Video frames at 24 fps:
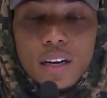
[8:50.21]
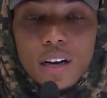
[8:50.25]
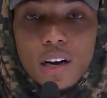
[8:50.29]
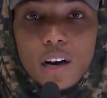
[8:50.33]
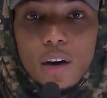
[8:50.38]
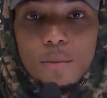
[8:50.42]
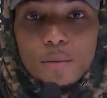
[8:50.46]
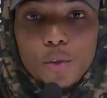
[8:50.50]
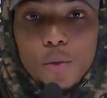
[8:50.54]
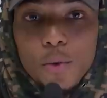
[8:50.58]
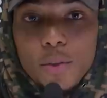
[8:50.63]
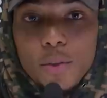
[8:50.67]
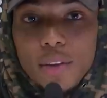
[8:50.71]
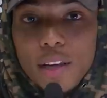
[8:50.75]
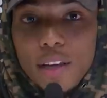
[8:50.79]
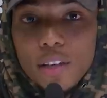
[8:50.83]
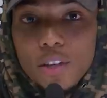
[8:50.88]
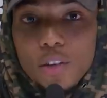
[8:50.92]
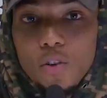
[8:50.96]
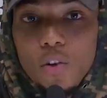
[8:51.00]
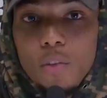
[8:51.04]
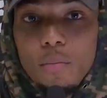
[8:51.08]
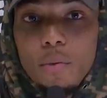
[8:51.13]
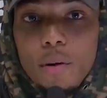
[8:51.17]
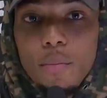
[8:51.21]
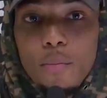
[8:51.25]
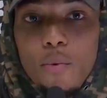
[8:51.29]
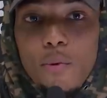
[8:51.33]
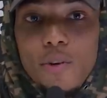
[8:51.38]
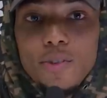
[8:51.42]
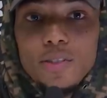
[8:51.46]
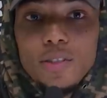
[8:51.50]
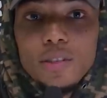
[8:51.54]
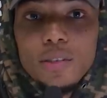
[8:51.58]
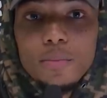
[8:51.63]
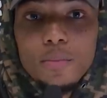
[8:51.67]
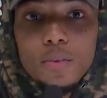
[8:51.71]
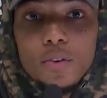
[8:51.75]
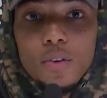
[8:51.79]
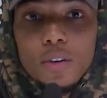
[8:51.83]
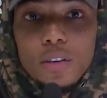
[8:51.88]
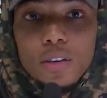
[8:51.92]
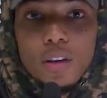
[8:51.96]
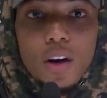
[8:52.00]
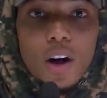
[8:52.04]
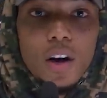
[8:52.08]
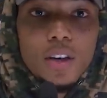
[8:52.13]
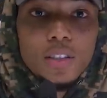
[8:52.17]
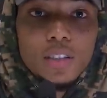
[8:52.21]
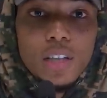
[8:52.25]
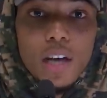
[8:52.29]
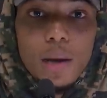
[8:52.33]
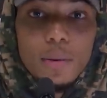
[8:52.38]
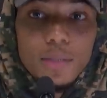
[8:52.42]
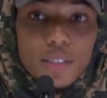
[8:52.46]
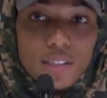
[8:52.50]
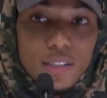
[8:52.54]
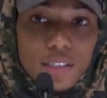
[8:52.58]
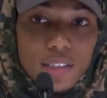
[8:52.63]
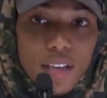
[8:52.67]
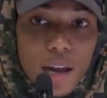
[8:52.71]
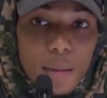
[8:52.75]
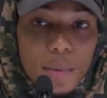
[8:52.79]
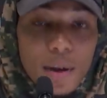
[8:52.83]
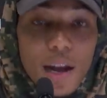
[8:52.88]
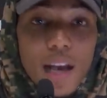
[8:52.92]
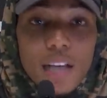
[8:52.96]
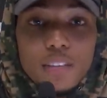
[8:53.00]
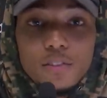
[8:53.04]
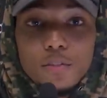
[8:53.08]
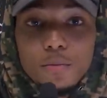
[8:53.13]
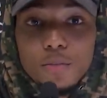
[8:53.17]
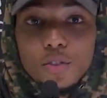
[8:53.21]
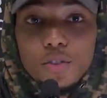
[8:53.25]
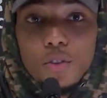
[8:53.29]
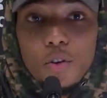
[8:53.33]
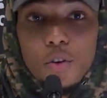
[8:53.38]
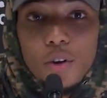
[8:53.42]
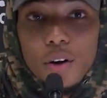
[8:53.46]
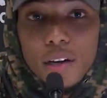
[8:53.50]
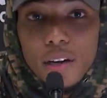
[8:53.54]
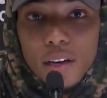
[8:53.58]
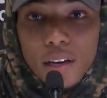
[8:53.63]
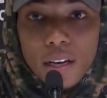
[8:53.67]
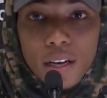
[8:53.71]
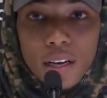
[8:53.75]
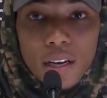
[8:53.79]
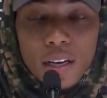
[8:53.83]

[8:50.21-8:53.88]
um, do what they do and put points on the board. Our job is to stop guys from scoring